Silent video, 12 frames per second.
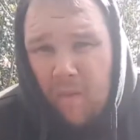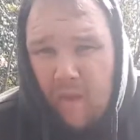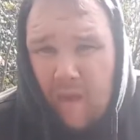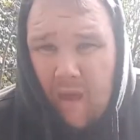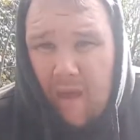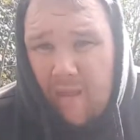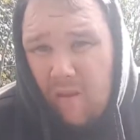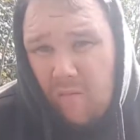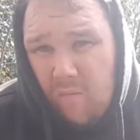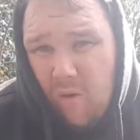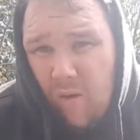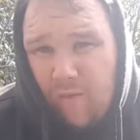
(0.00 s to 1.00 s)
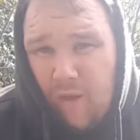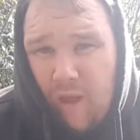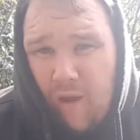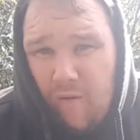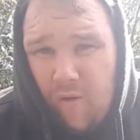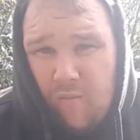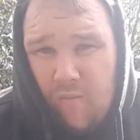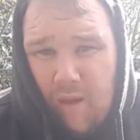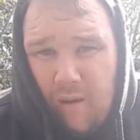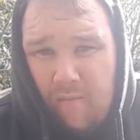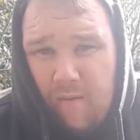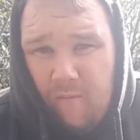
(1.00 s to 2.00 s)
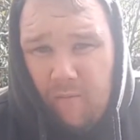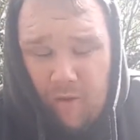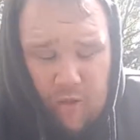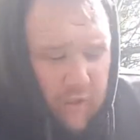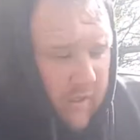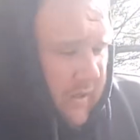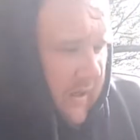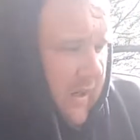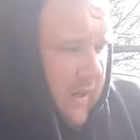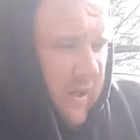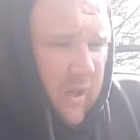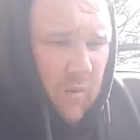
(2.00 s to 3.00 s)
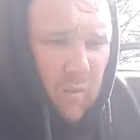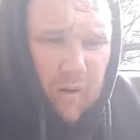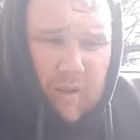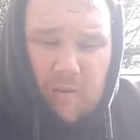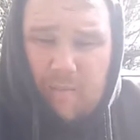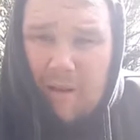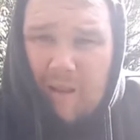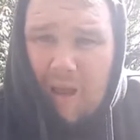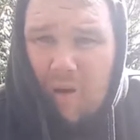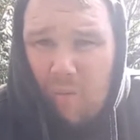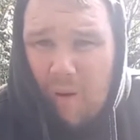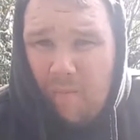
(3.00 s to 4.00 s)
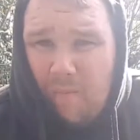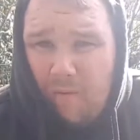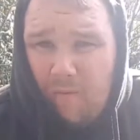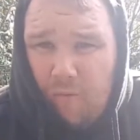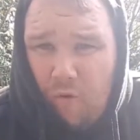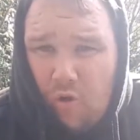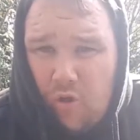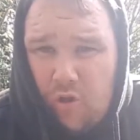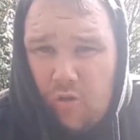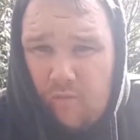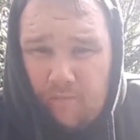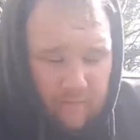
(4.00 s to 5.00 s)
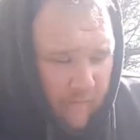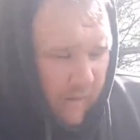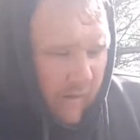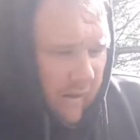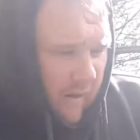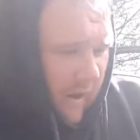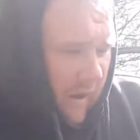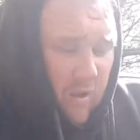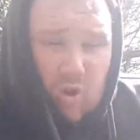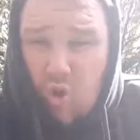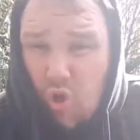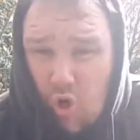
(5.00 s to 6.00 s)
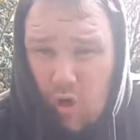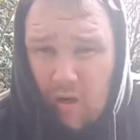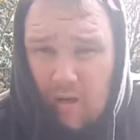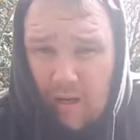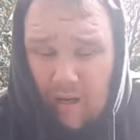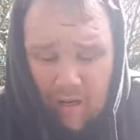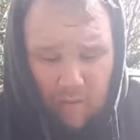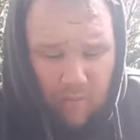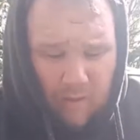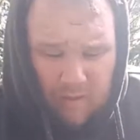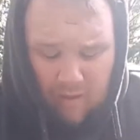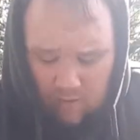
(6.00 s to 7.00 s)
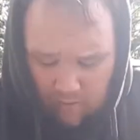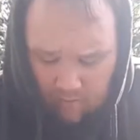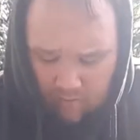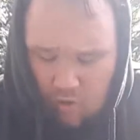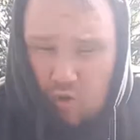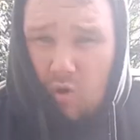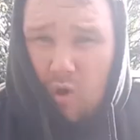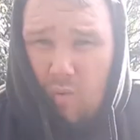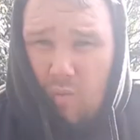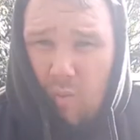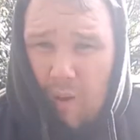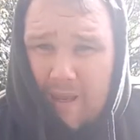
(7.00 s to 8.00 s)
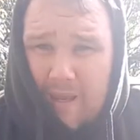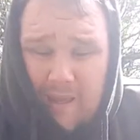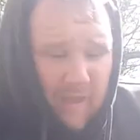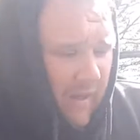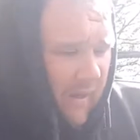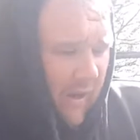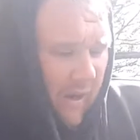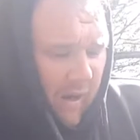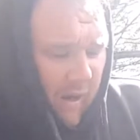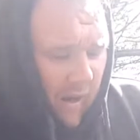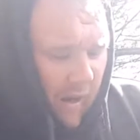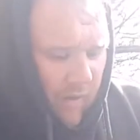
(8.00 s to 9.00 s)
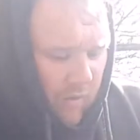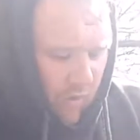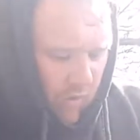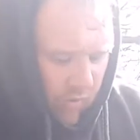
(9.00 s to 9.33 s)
gear that you have to carry sometimes in fishing, you want it to be lightweight but functional. It's certainly lightweight, there is no weight at all